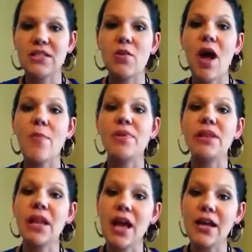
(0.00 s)
So I
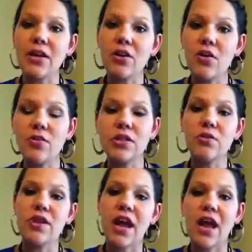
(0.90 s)
applied it cold
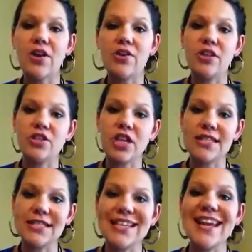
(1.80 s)
so that I could
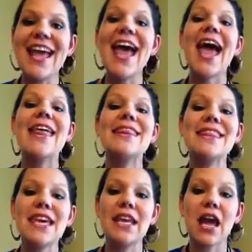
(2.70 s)
adjust it, and
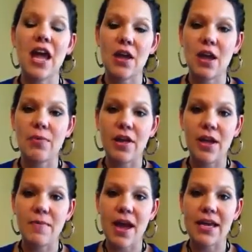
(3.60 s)
then I
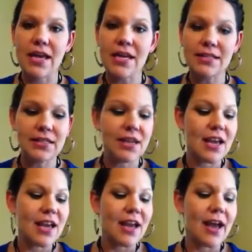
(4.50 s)
applied my heat.
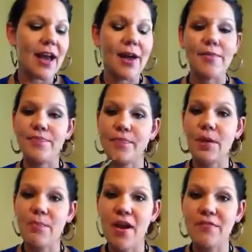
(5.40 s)

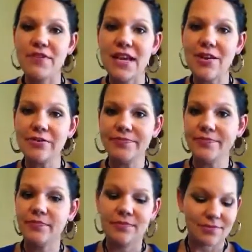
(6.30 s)
Buff down,
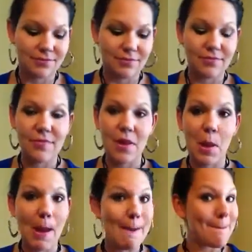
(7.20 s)

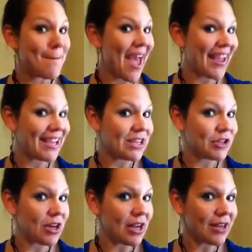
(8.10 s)
baggy
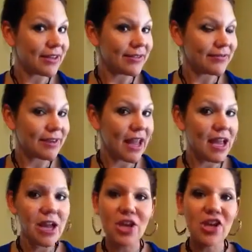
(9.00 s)
trick, okay?